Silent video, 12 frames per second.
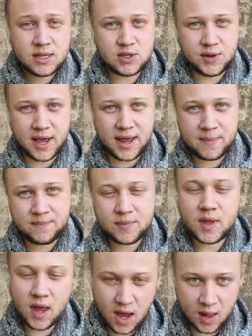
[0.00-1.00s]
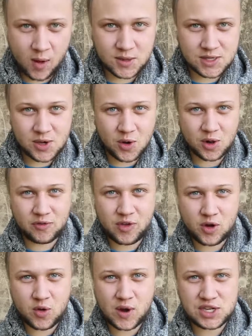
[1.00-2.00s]
Today, I'll answer all of
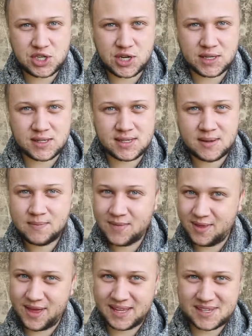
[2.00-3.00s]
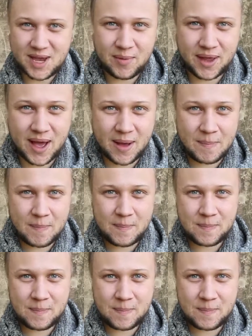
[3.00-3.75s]
your questions. That's coming up.